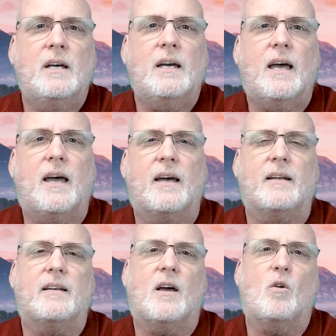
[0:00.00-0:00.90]

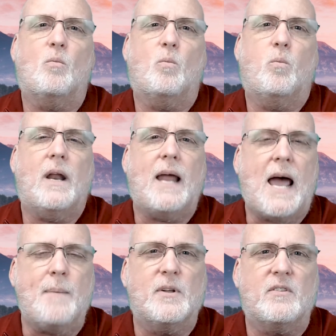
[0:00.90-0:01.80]
And what
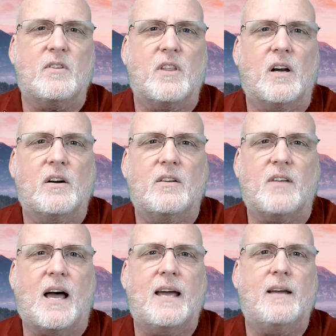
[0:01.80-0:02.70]
happens there is
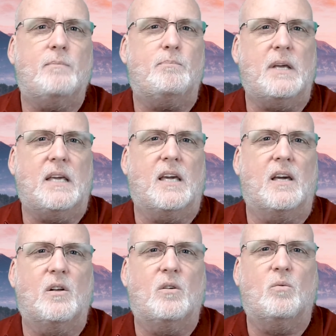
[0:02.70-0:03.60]
I
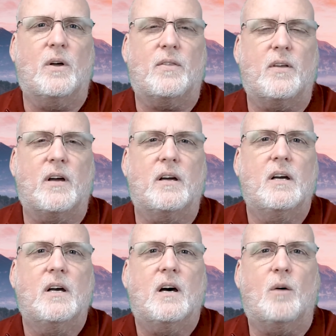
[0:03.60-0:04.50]
begin with a
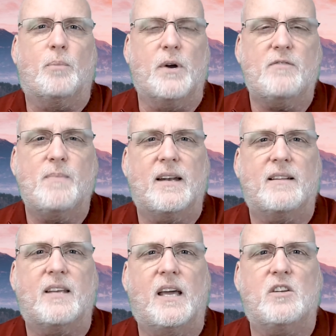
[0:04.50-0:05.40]
brief
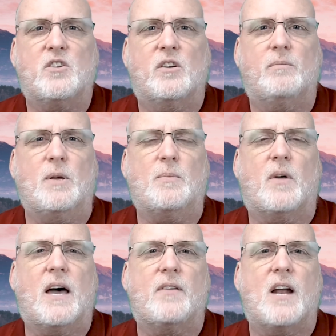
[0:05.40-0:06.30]
meditation. People
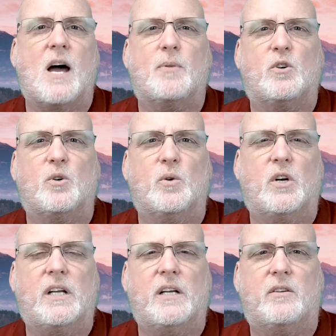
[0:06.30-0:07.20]
have an
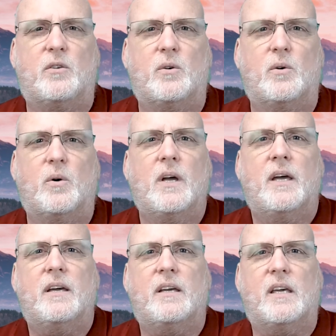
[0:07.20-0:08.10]
opportunity to
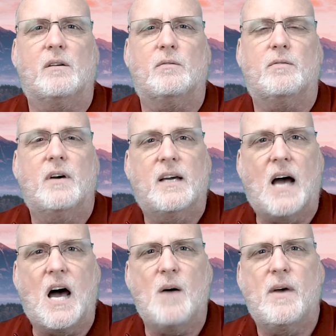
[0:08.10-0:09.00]
give
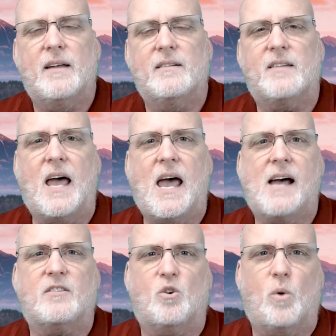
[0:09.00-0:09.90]
comment, to
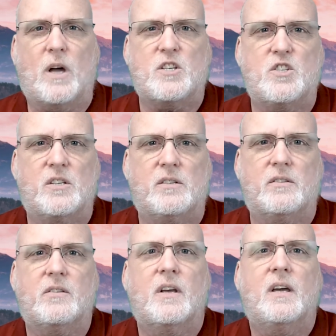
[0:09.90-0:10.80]
ask
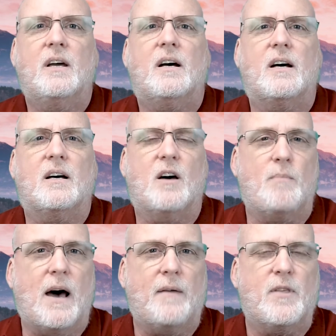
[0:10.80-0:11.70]
questions
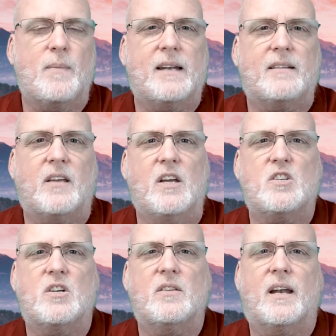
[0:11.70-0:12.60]
about the
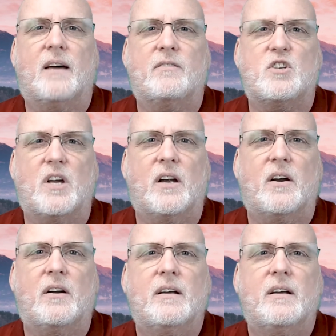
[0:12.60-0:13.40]
meditation that I've shared.